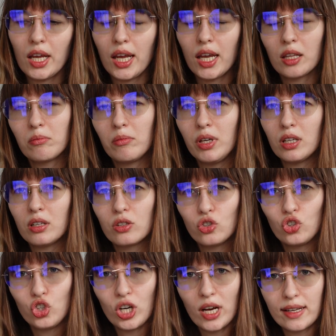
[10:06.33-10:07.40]
can be
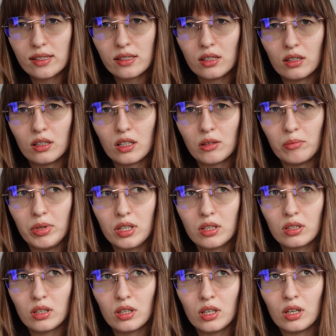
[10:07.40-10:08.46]
just a little bit